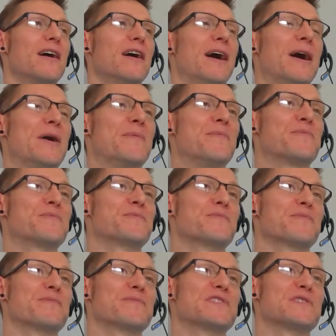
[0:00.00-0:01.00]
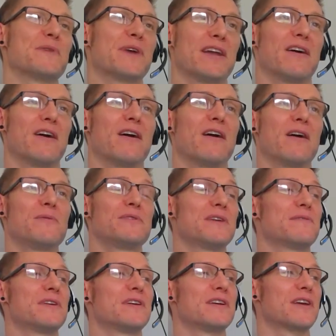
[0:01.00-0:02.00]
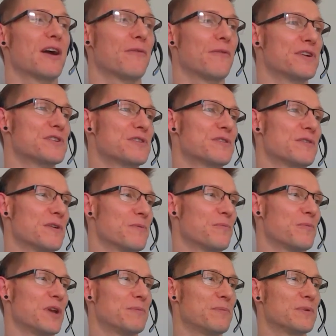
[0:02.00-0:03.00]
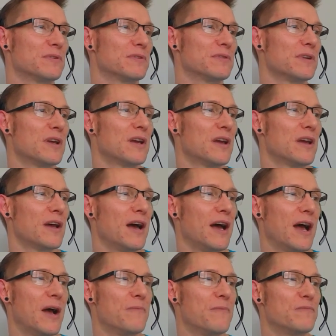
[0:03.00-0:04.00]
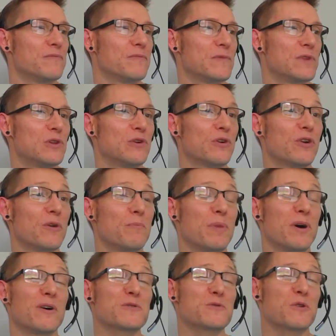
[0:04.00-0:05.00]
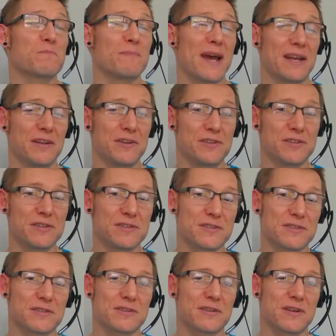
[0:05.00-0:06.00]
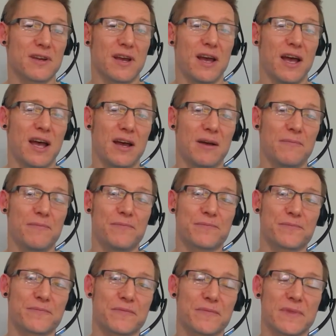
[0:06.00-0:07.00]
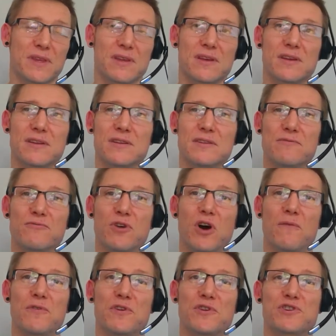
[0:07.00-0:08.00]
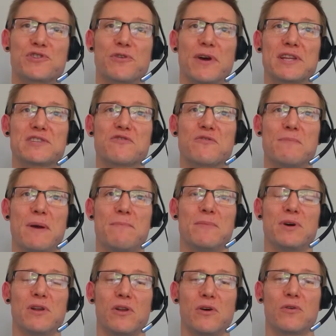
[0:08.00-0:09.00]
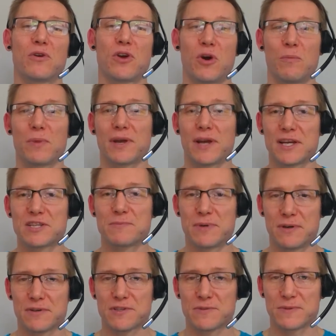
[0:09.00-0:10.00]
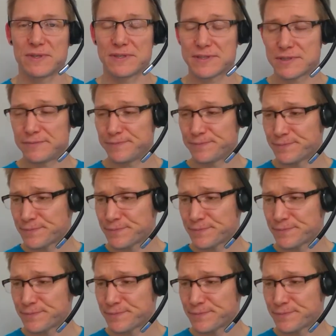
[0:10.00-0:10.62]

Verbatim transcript: Um, so again, I, I, would definitely encourage that people um, look at password managers um, rather than trying to remember long, complicated passwords.